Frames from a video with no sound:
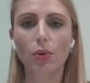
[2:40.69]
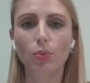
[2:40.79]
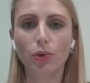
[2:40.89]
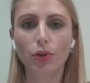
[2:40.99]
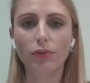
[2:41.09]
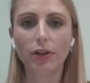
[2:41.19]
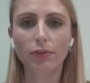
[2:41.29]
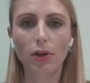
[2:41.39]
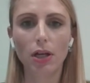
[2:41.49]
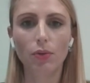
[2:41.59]
Moreover,
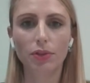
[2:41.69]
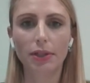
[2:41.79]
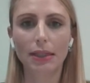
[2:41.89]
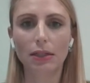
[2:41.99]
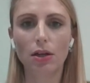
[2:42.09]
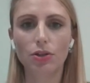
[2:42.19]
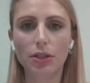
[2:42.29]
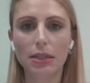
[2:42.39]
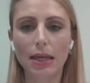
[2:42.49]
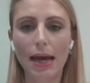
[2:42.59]
Veolia Water
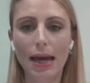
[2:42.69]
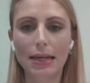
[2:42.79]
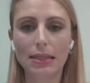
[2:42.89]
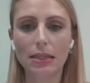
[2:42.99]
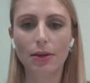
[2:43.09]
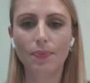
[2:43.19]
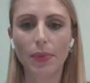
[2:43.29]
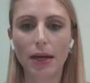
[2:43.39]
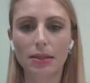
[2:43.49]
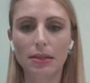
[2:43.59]
Technologies has
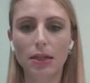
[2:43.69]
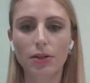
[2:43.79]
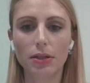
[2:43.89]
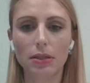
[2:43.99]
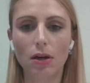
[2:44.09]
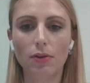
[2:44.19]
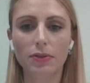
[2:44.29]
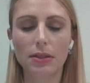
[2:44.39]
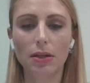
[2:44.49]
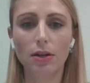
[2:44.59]
a series
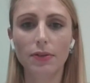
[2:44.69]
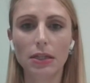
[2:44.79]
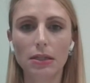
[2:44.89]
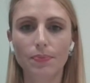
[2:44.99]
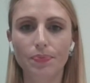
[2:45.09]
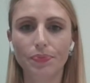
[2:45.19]
of service,